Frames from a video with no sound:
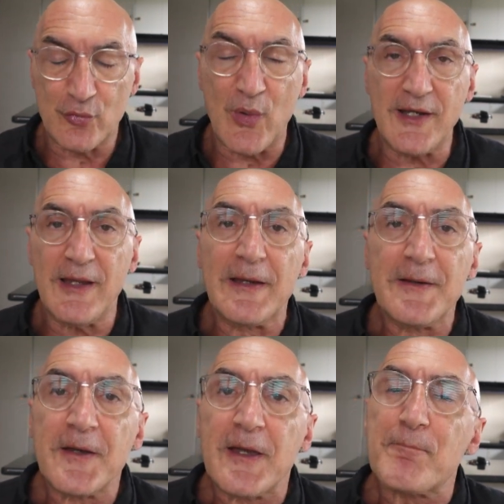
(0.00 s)
One,
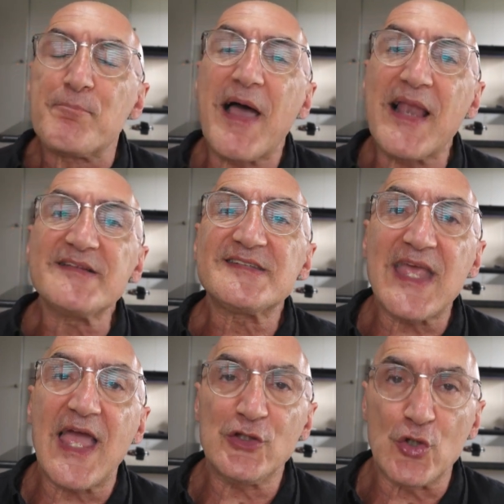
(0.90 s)
balance
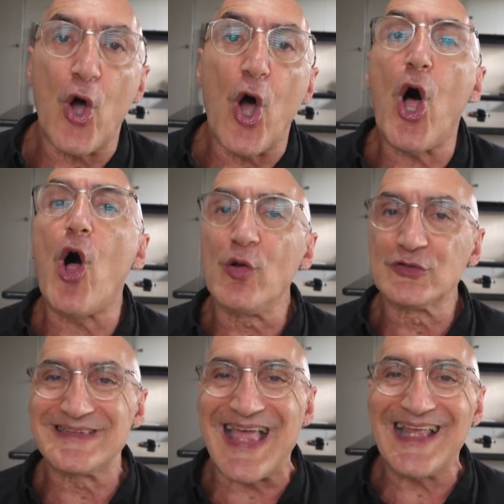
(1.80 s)
out your
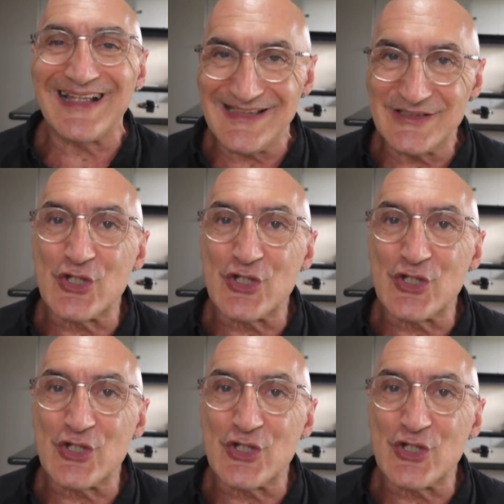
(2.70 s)
whole daily